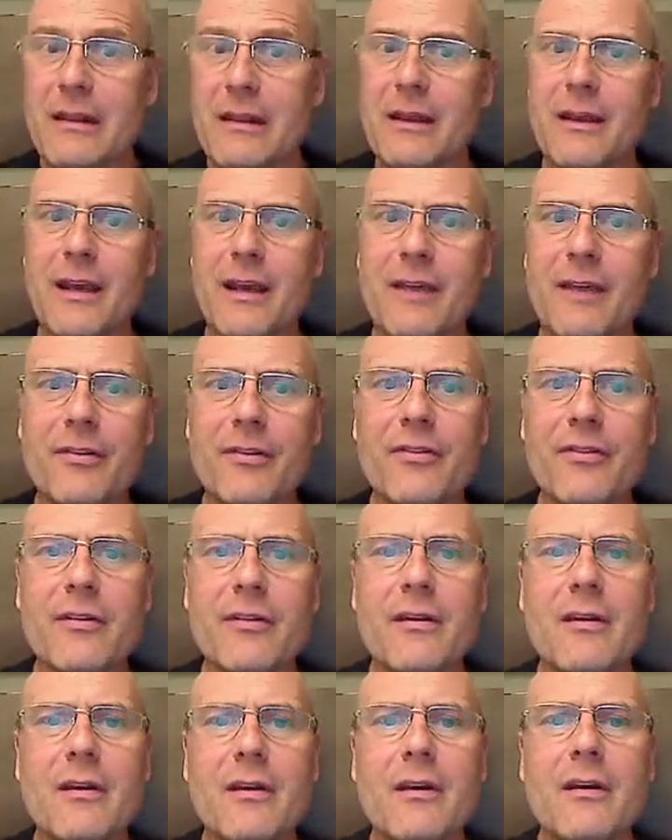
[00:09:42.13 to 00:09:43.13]
Thank heavens.
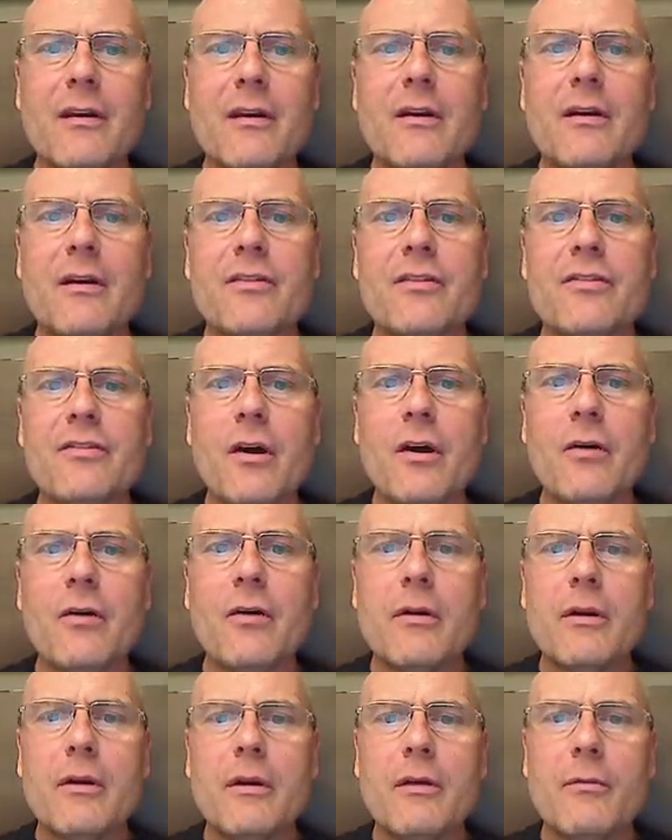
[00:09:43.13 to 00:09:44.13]

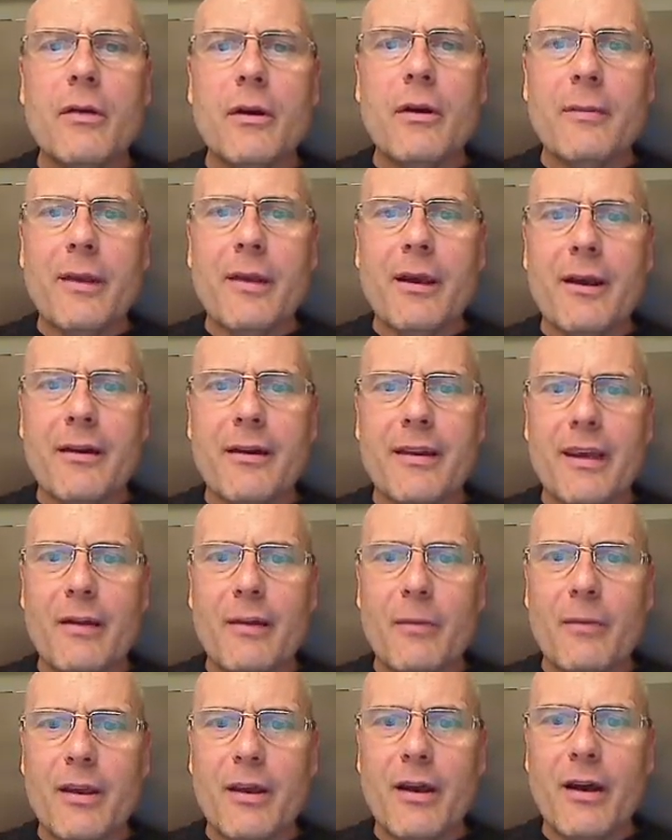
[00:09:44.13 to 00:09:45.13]
So what do we got here?
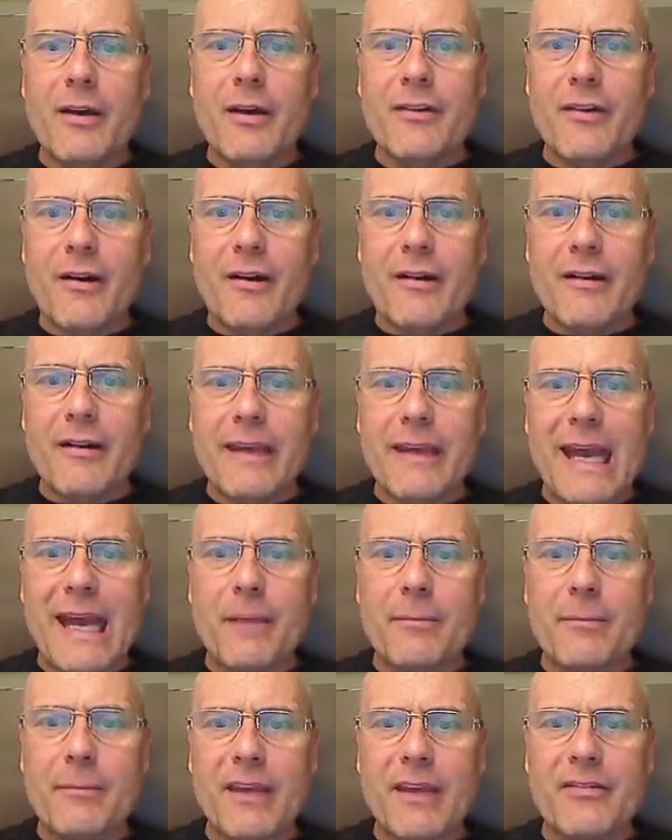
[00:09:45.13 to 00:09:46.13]
We got our
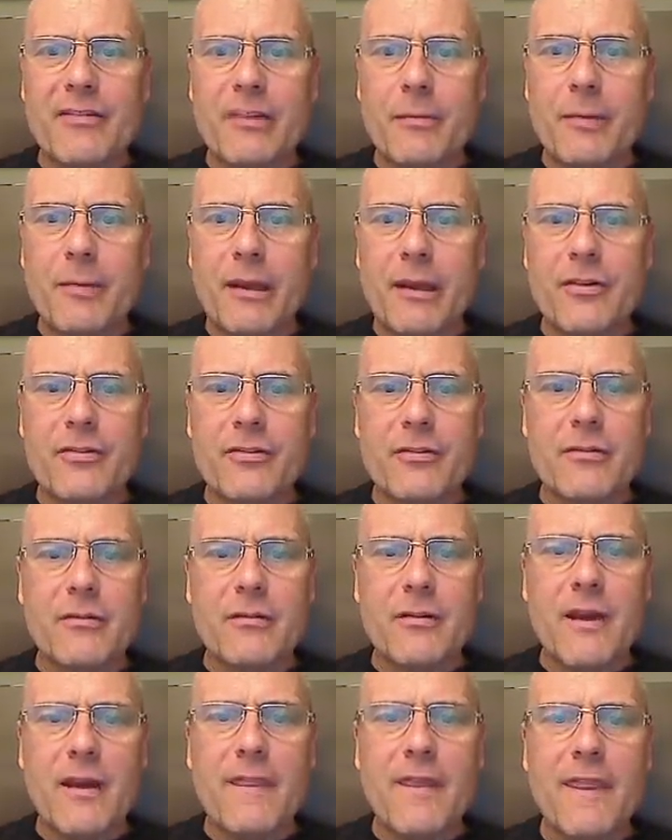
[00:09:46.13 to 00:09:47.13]
gag plastic penis,
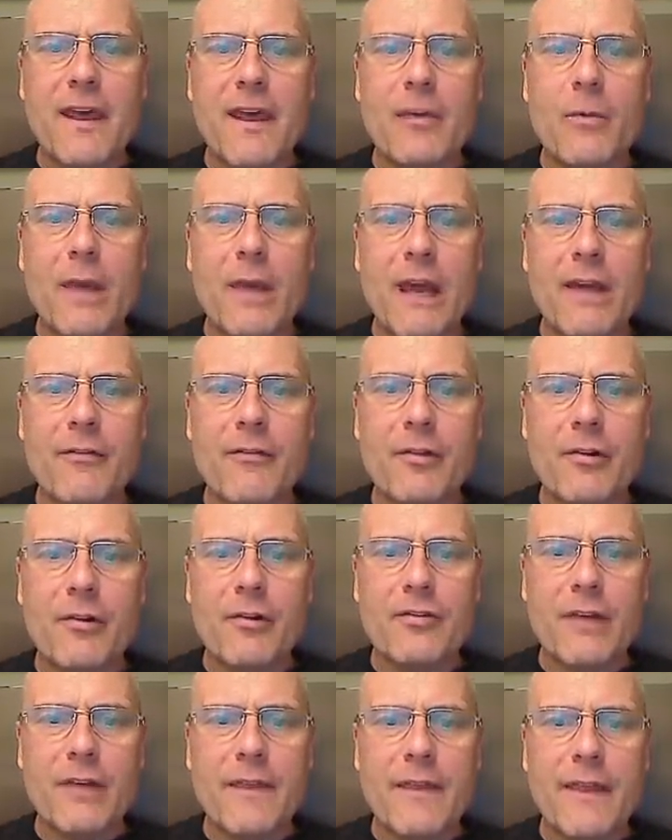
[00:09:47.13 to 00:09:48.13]
and then we have her
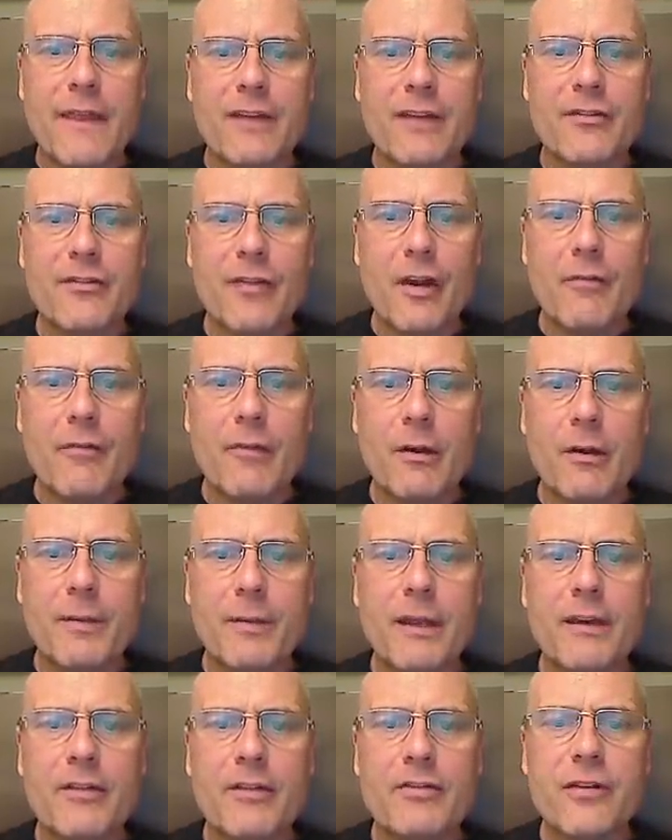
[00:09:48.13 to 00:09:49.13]
saying that's not a real
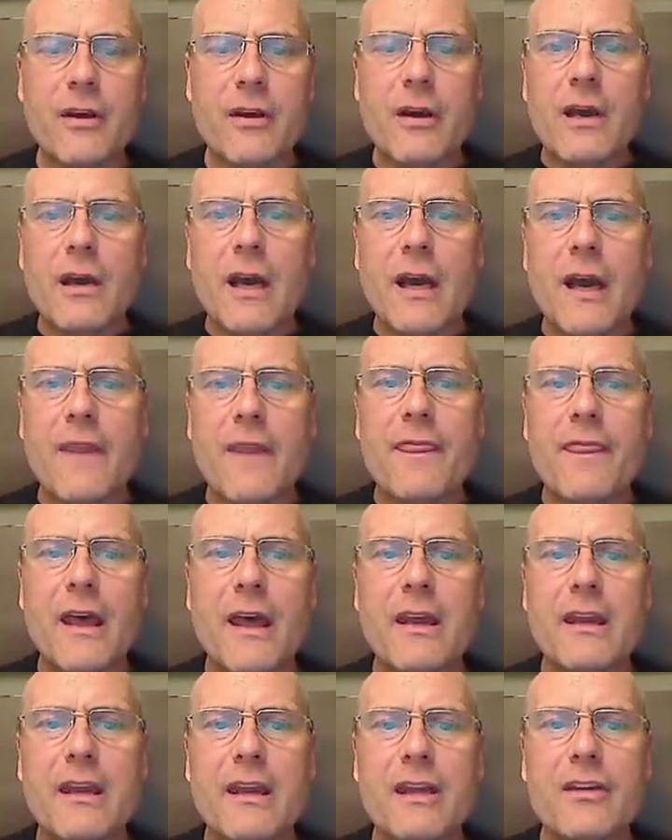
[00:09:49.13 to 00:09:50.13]
penis, and
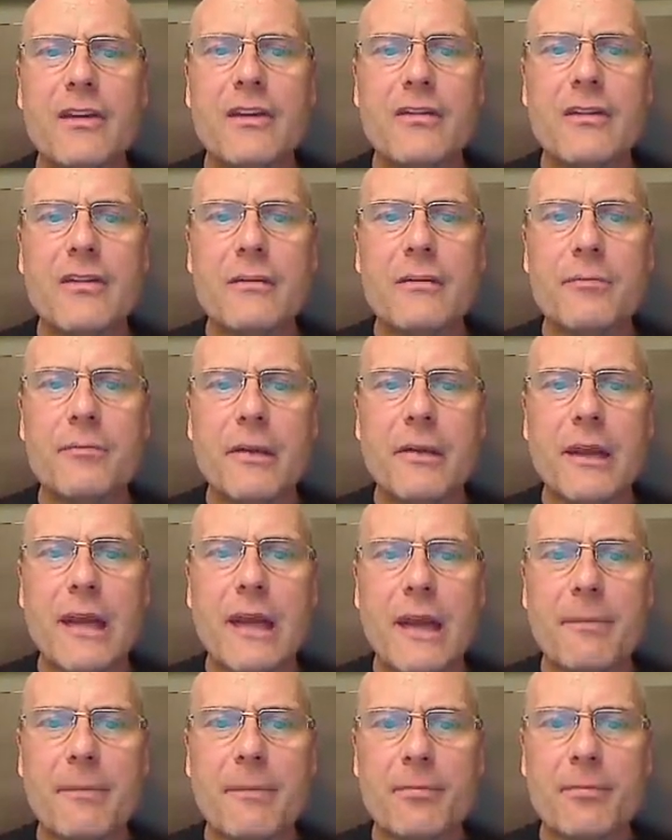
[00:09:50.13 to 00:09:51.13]
then he's
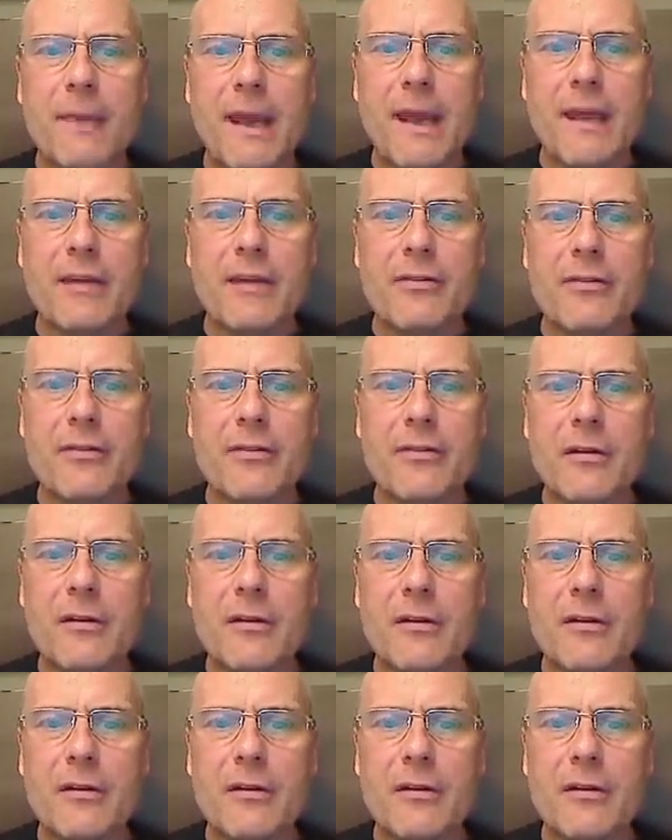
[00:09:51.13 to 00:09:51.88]
pulling up his pants.